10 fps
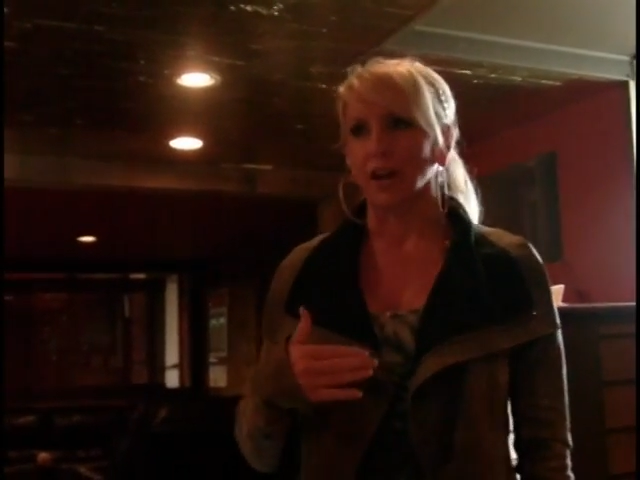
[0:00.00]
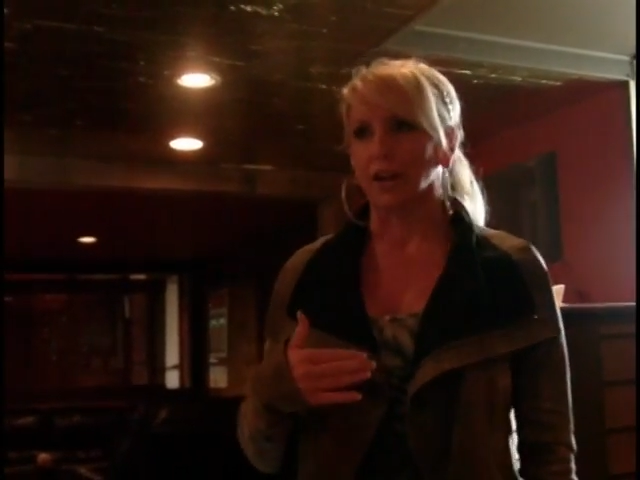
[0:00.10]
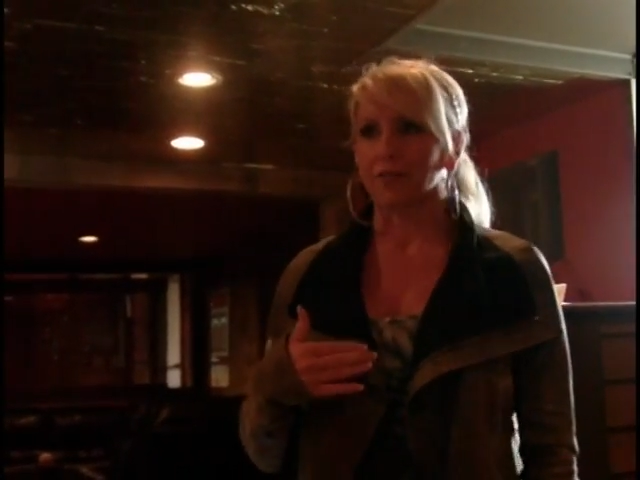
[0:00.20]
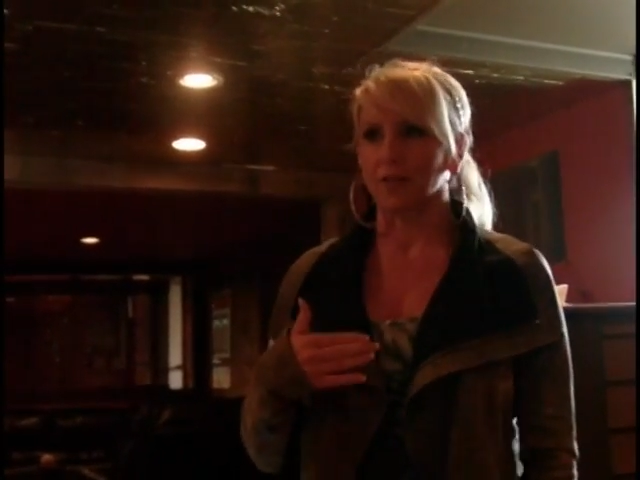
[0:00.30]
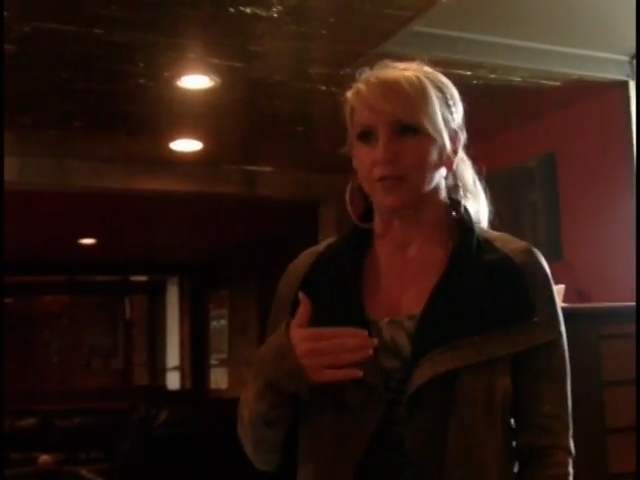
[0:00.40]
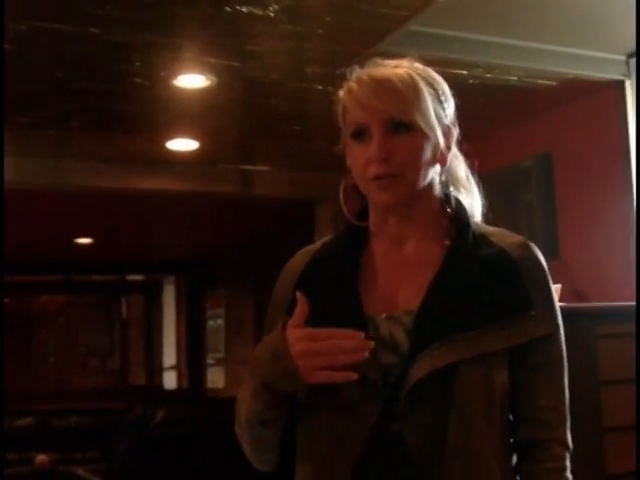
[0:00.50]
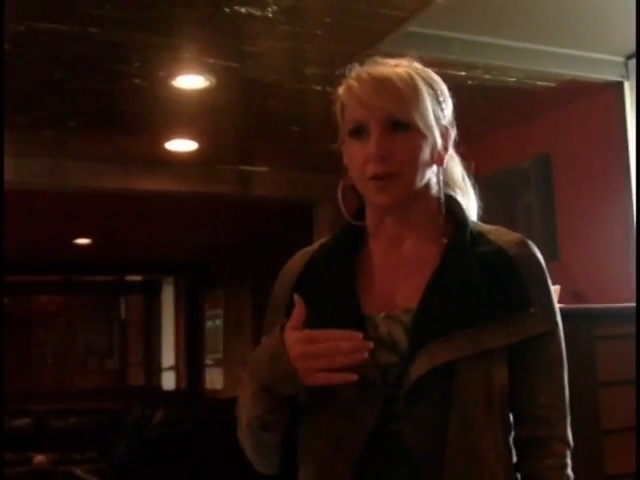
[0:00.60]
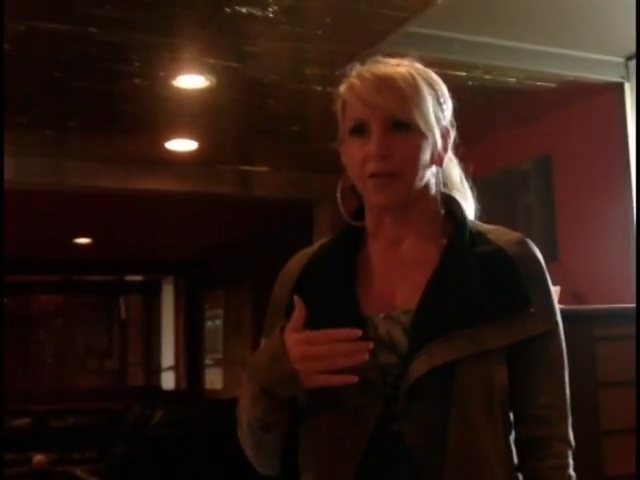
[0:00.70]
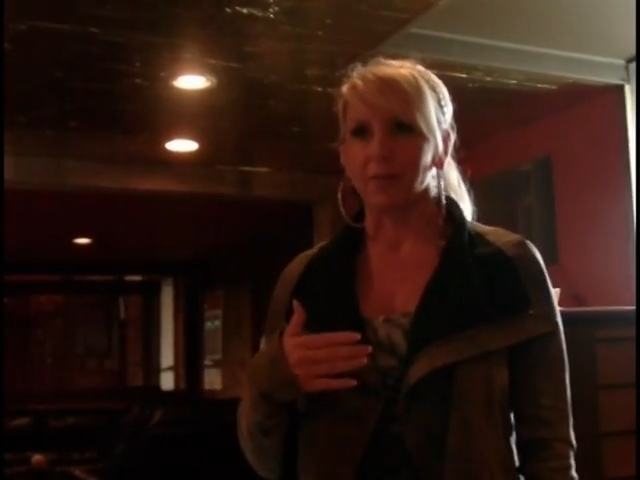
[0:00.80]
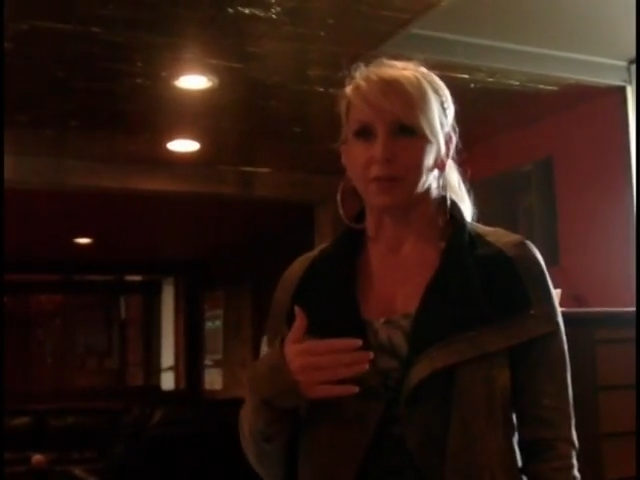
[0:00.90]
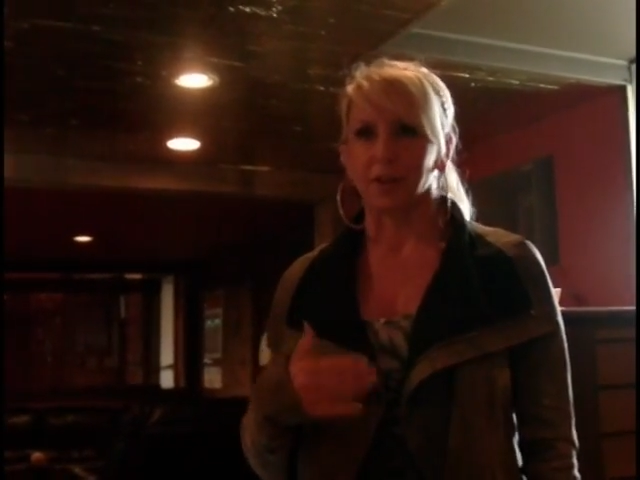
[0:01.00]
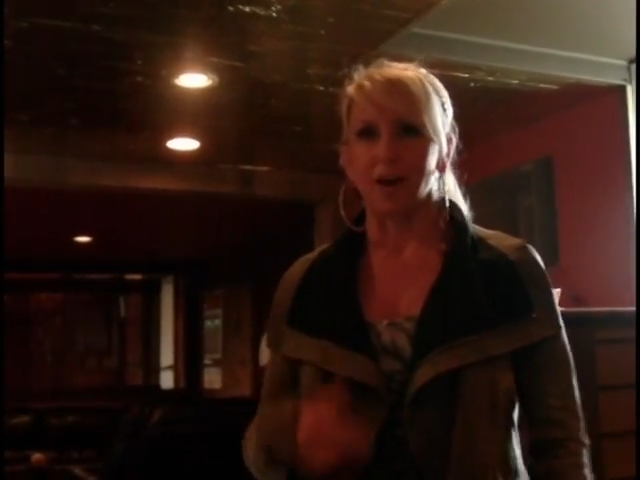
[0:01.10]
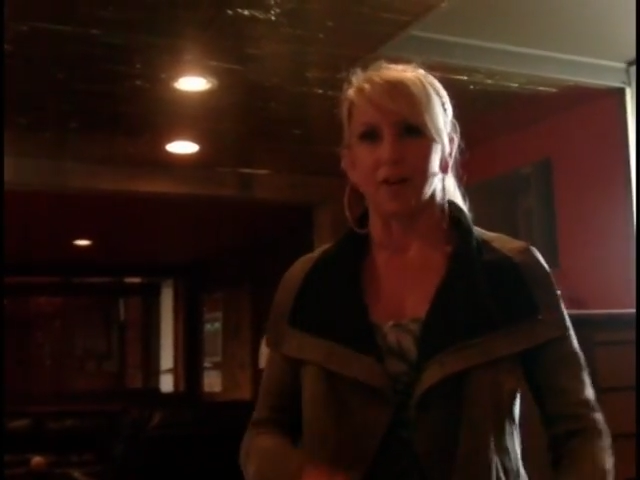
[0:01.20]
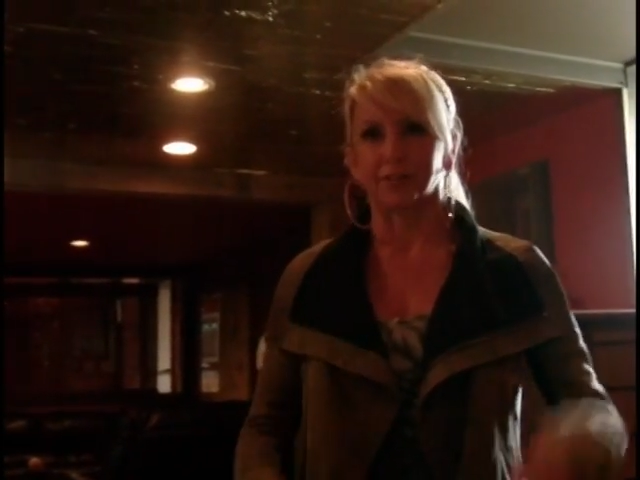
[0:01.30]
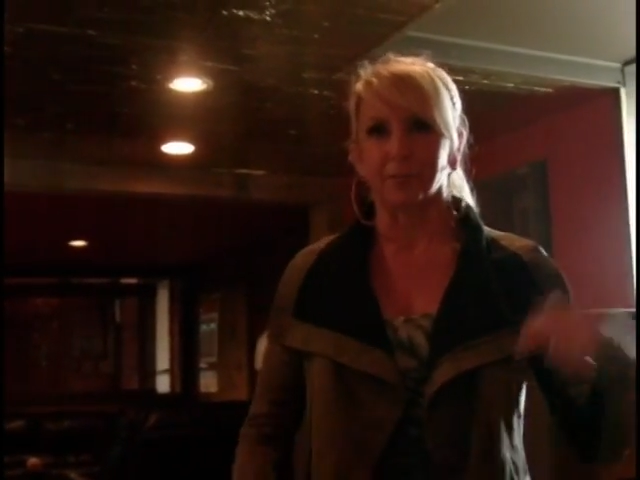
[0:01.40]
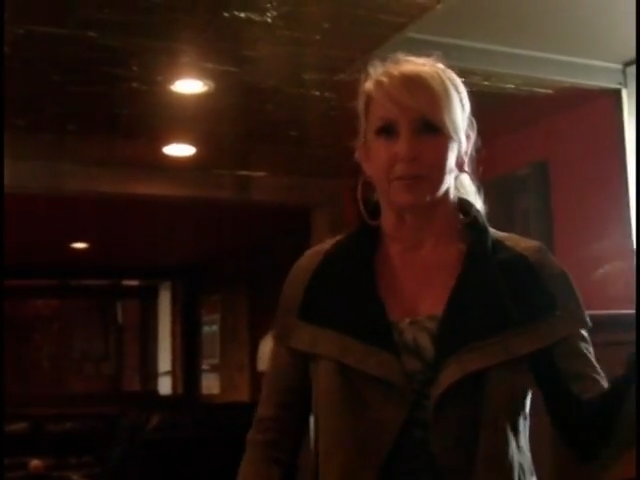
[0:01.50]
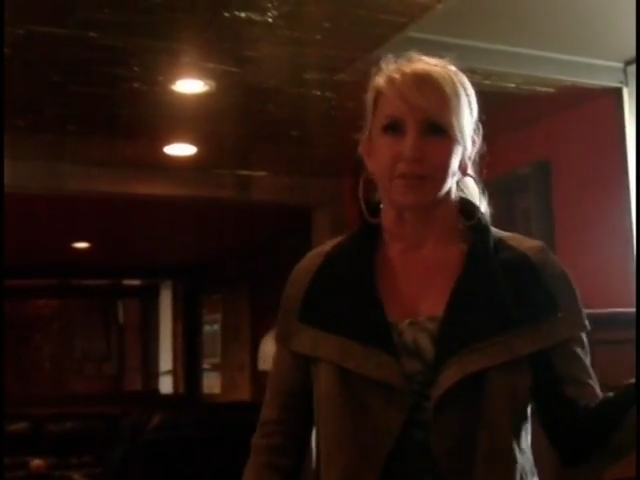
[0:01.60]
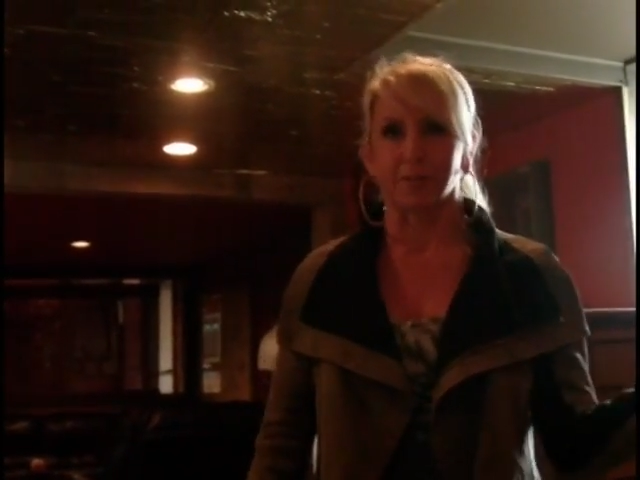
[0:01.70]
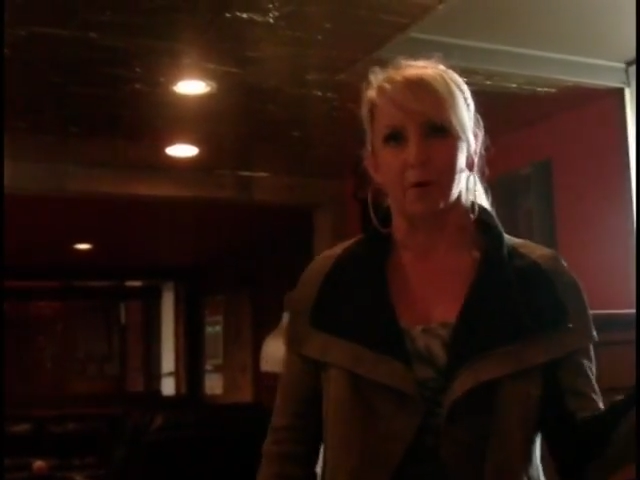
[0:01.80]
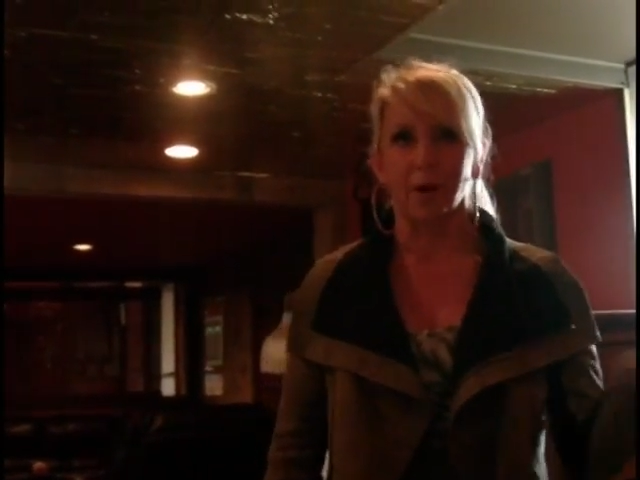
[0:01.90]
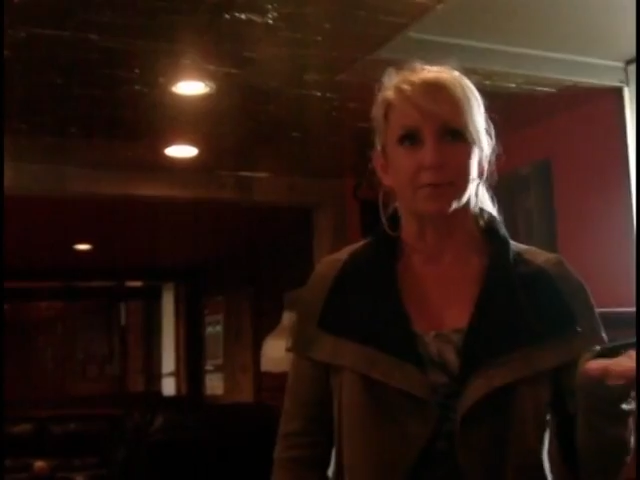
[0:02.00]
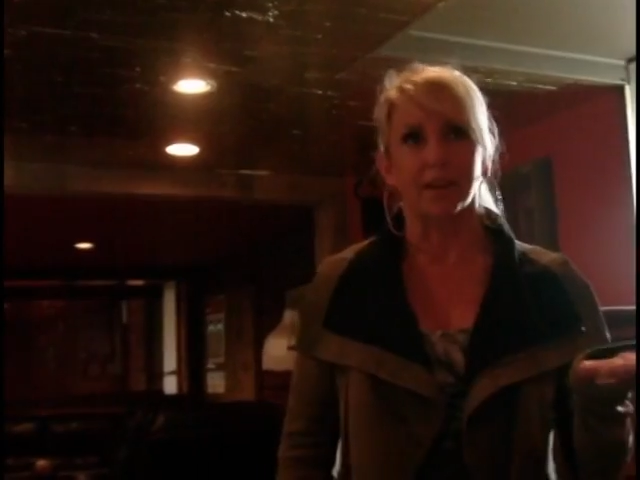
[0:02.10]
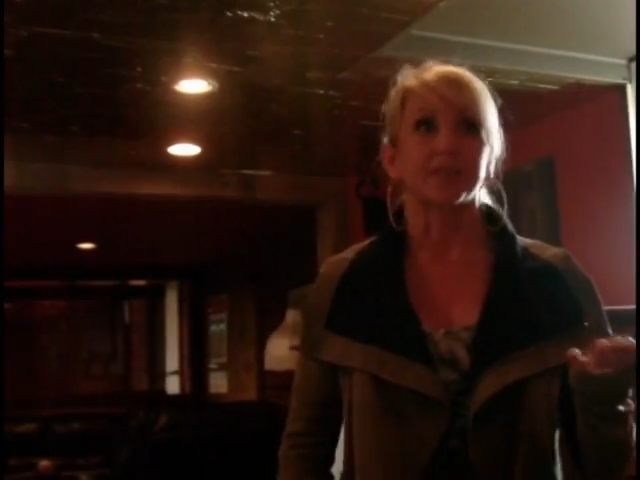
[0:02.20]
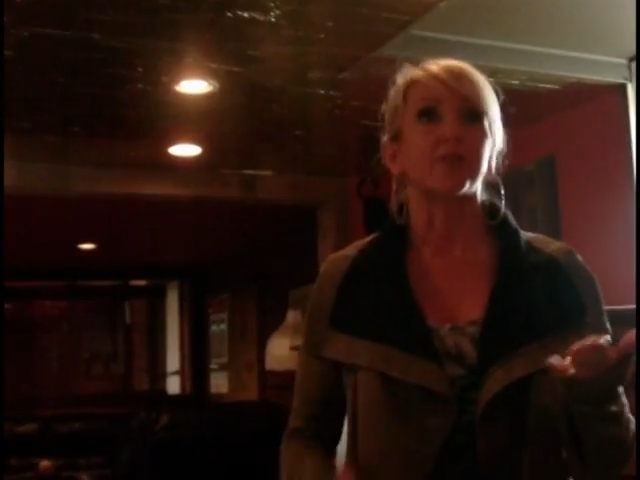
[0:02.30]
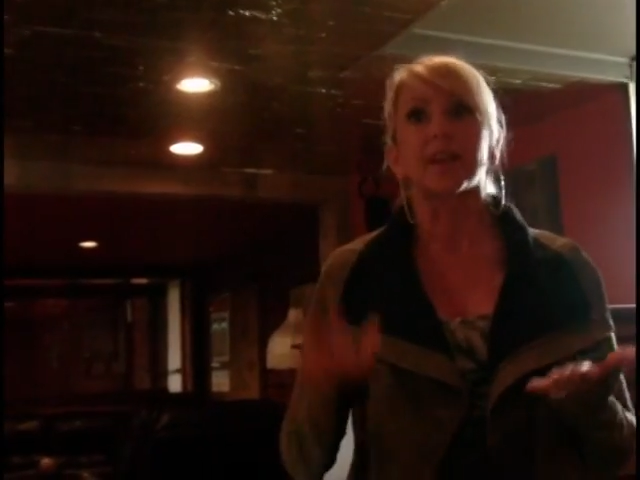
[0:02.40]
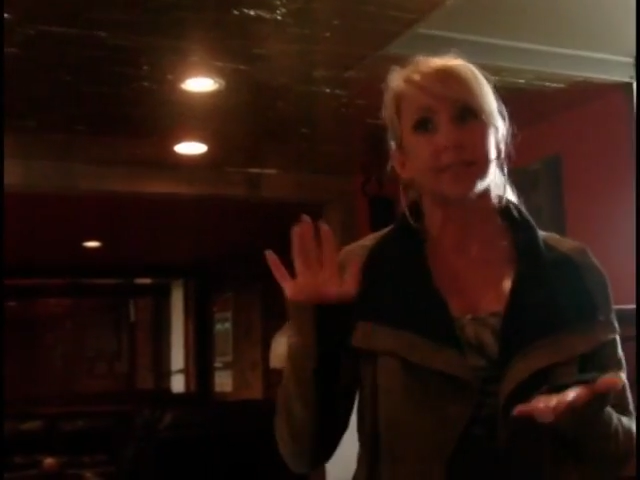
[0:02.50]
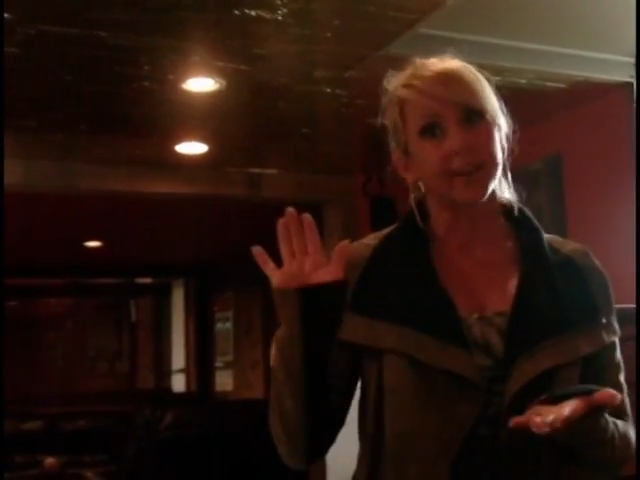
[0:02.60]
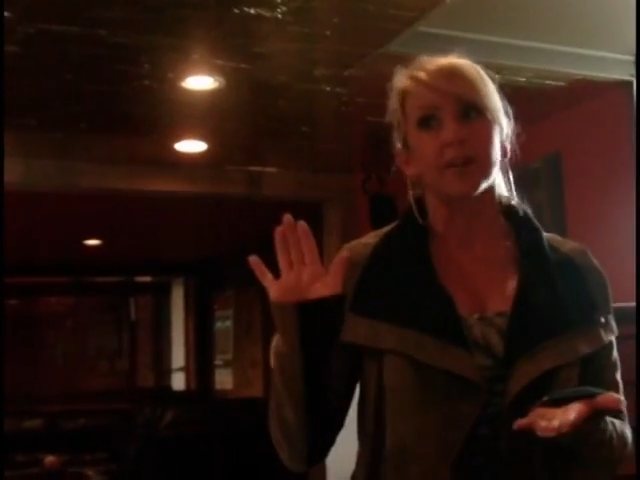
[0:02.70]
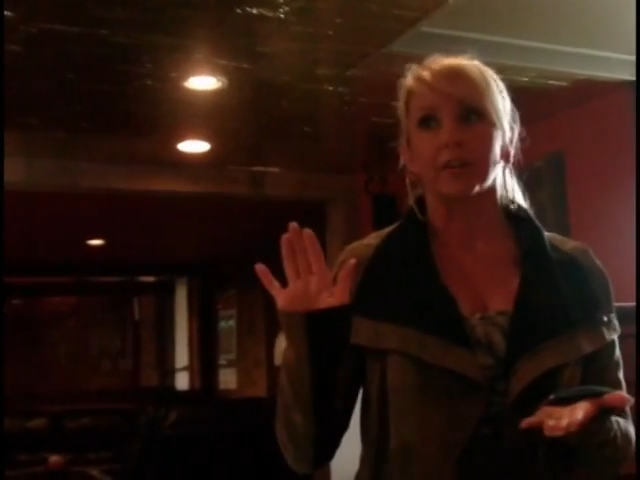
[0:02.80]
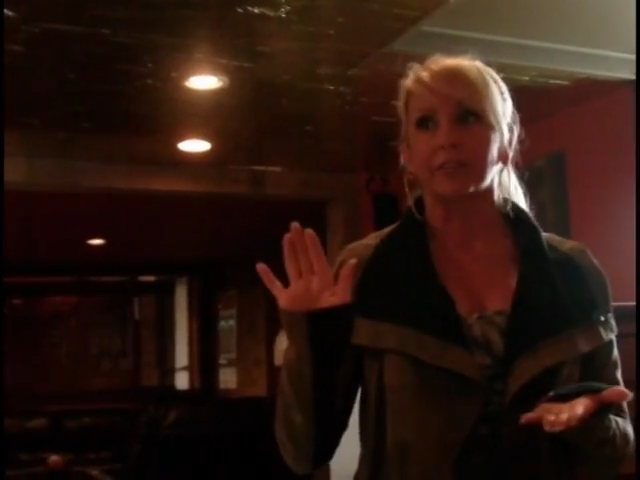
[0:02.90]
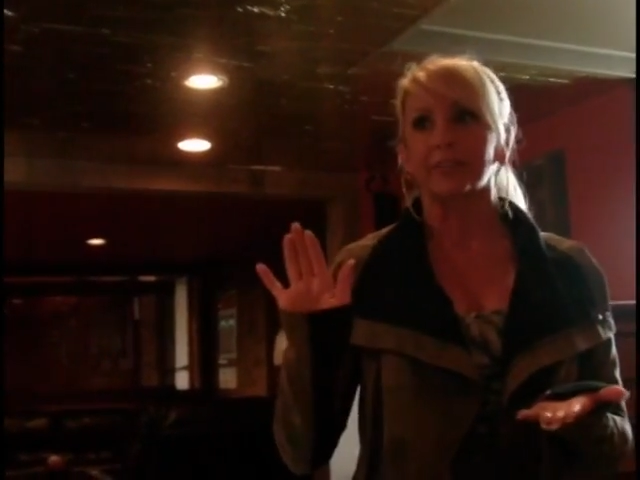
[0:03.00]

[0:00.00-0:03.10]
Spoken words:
I get it for you for 25% off. Simply visit my website. No, that's sales.